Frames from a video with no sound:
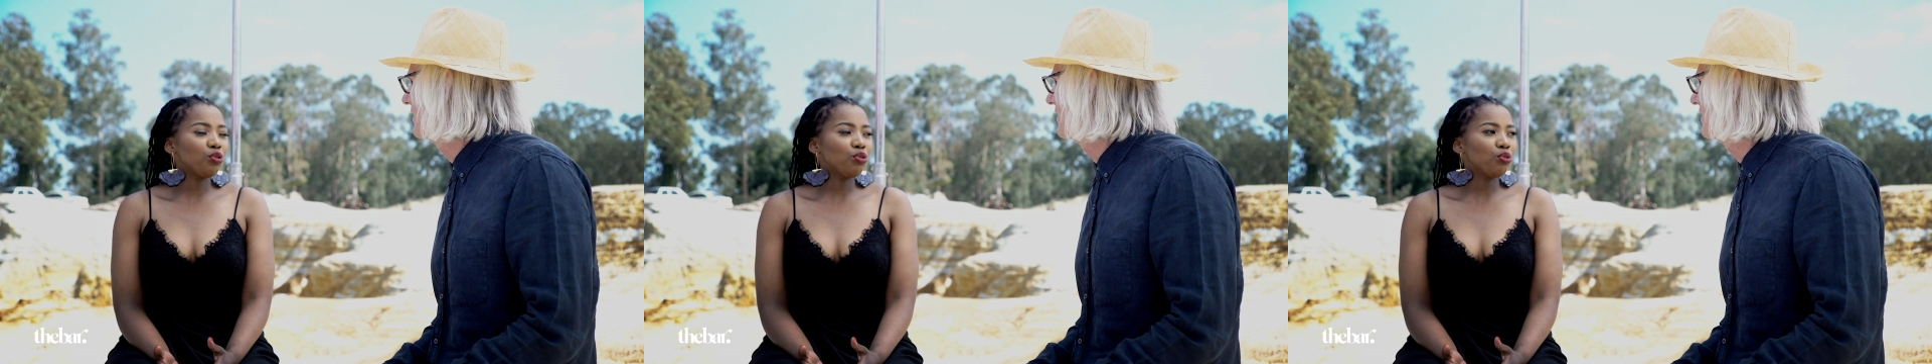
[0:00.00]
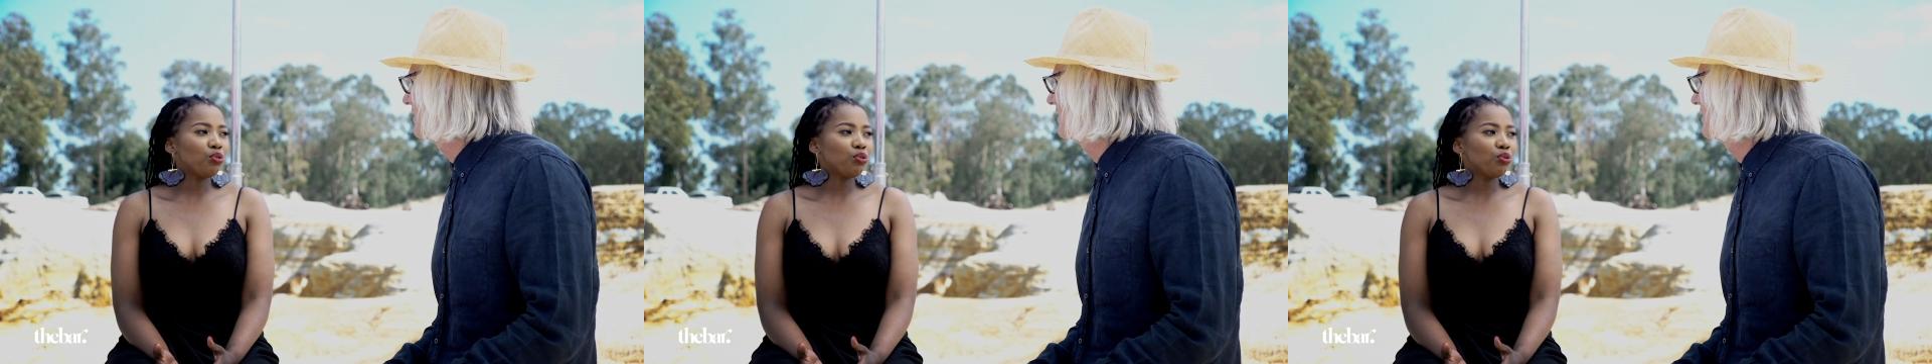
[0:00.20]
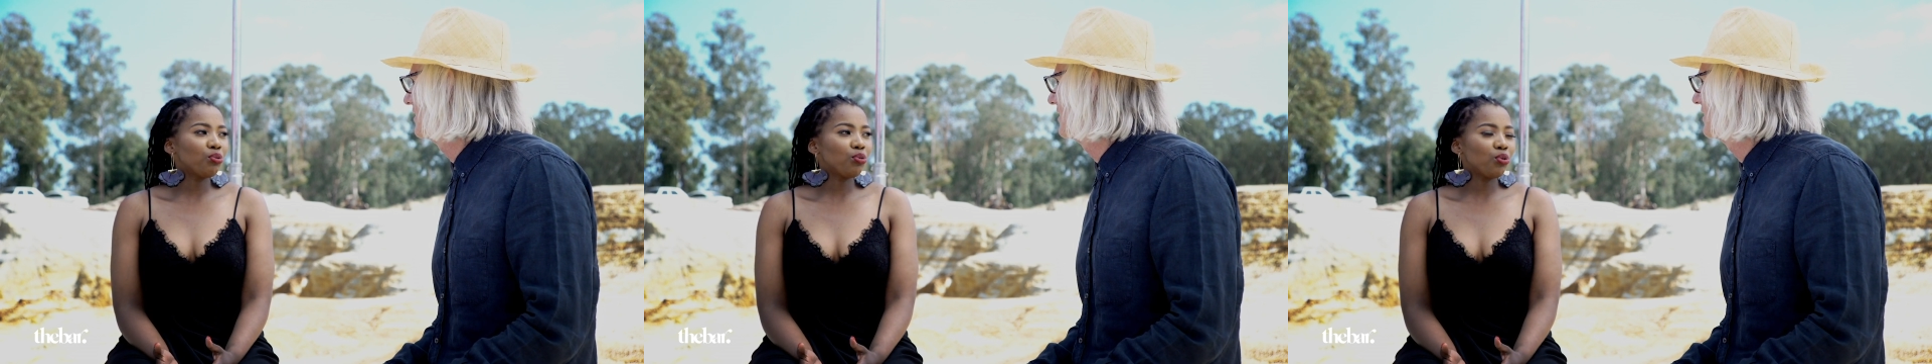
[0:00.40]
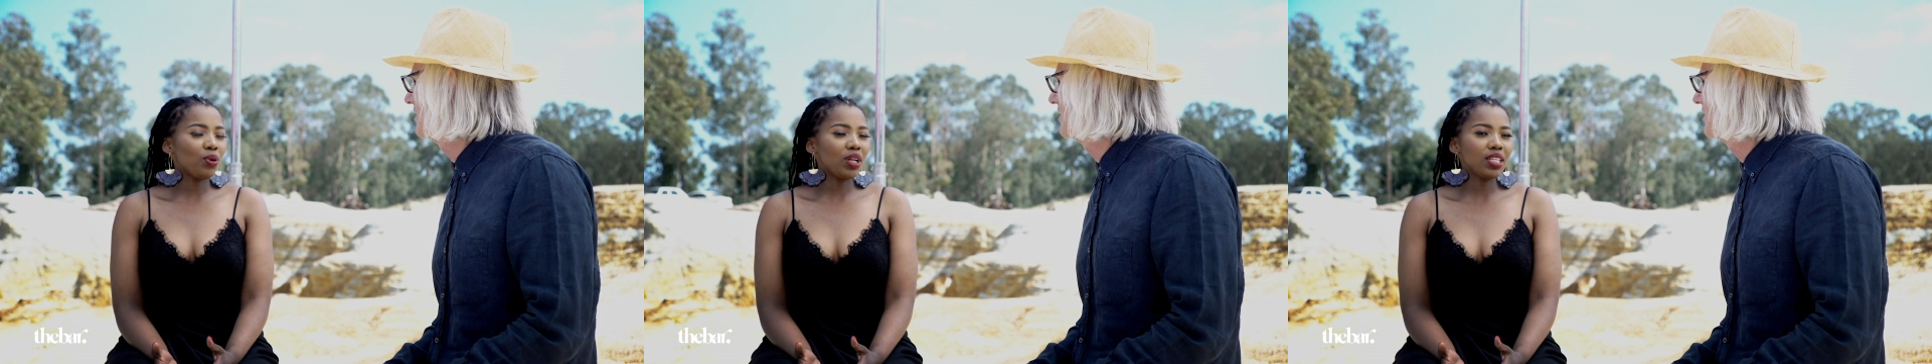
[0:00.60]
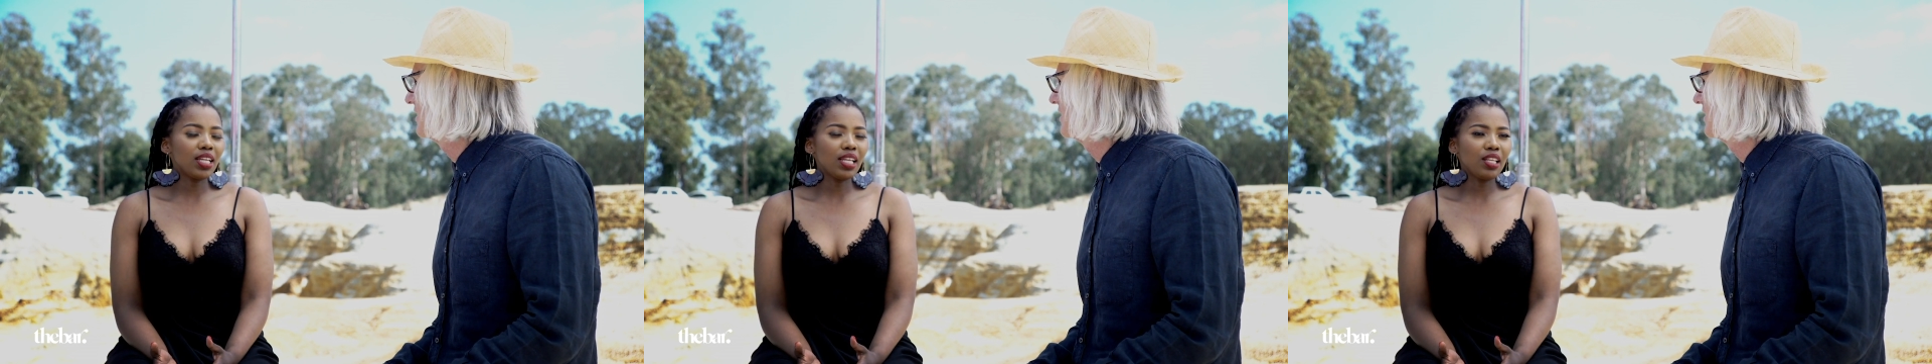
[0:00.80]
you will
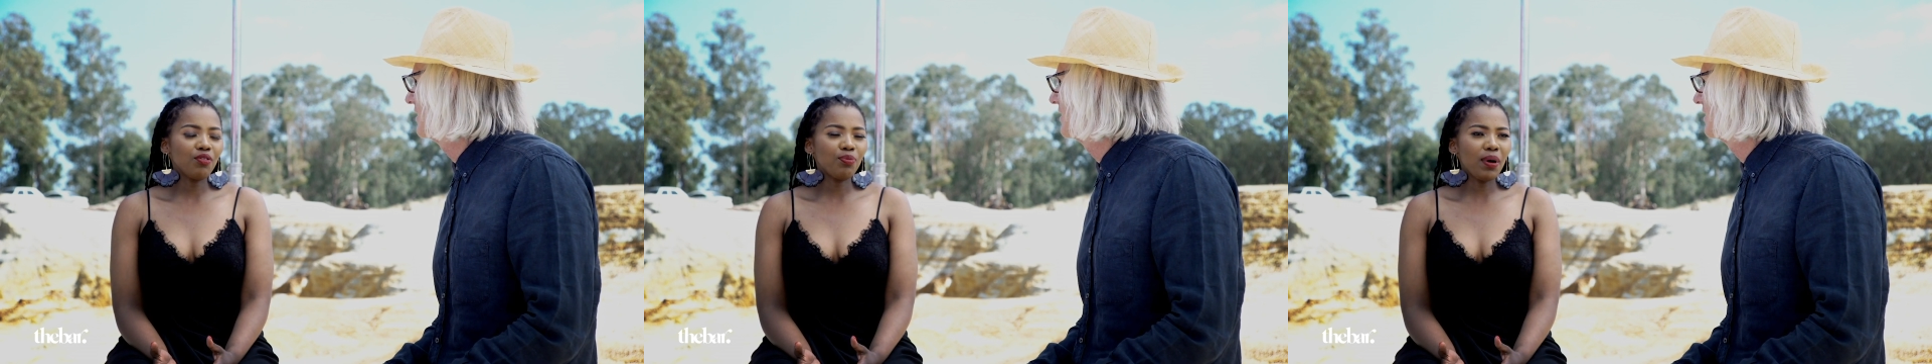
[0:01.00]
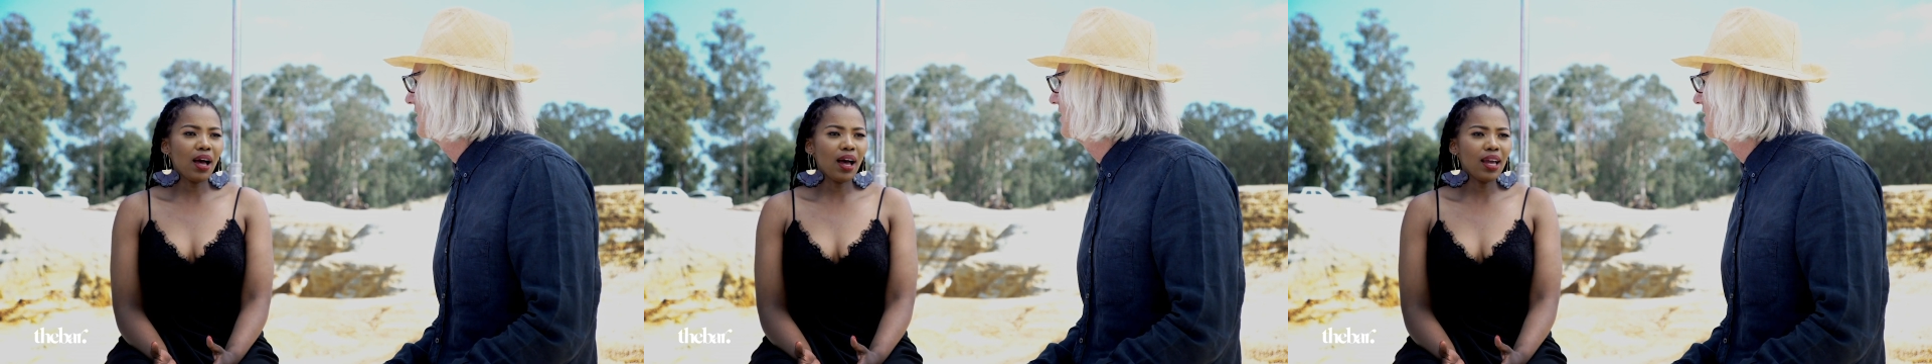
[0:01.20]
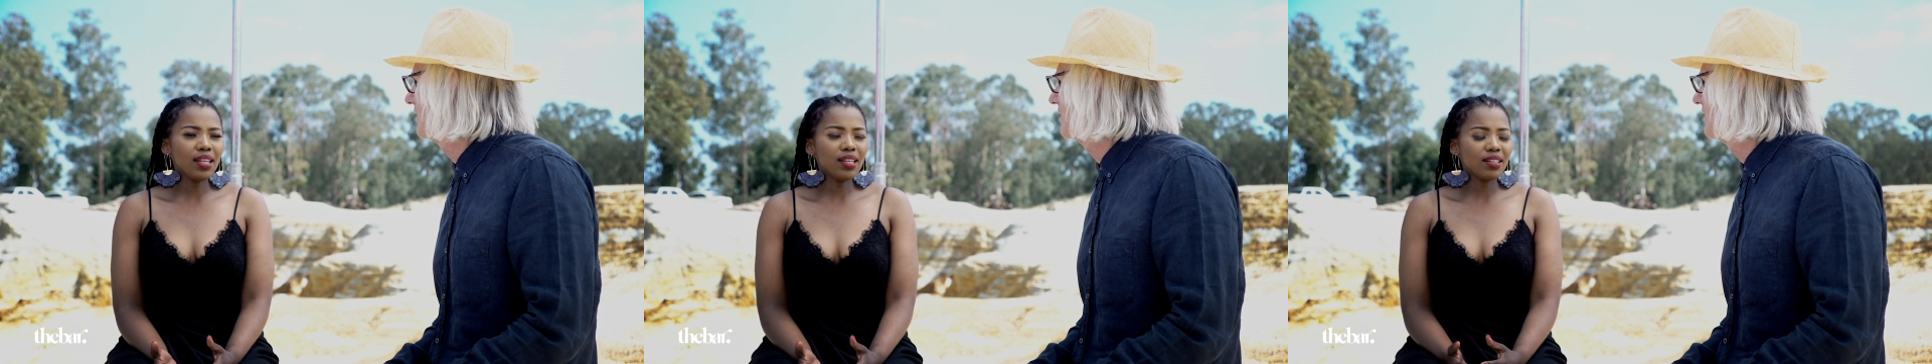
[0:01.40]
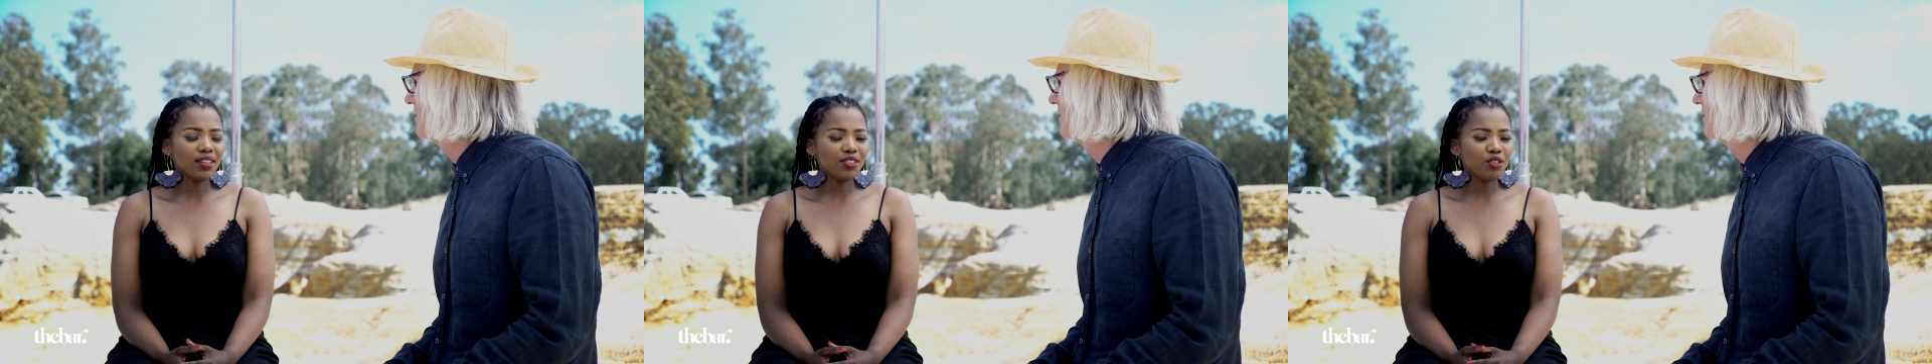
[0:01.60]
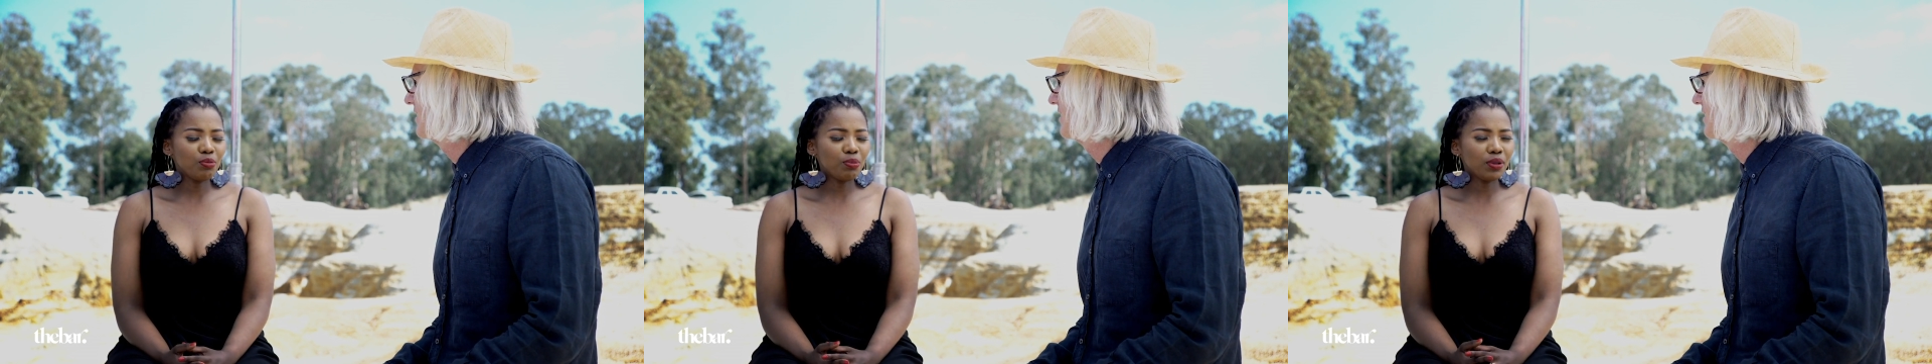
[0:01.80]
one day leave behind
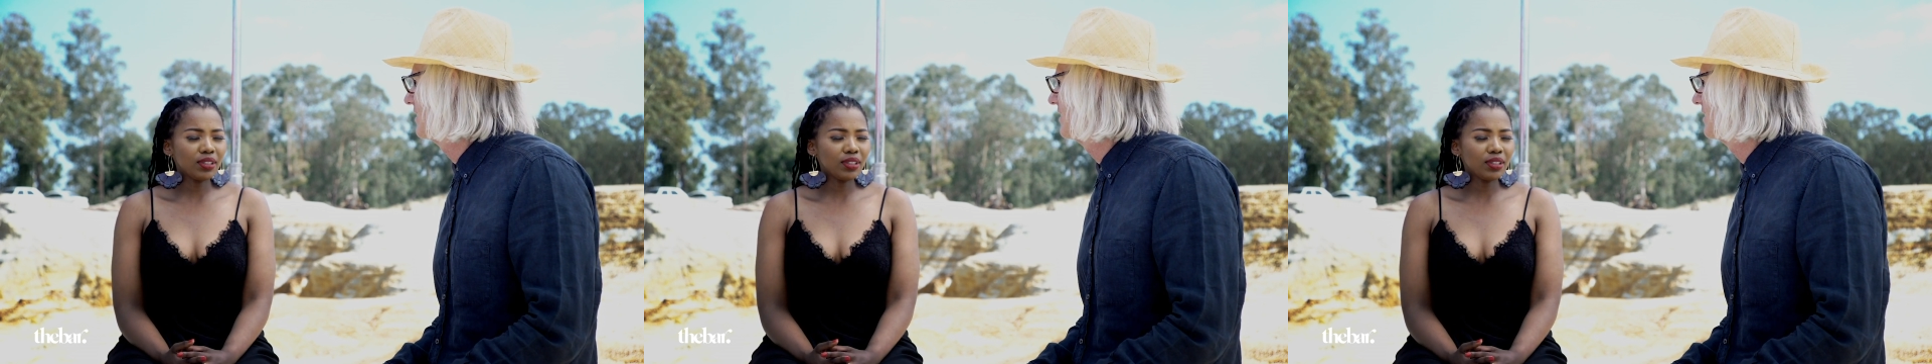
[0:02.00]
that you're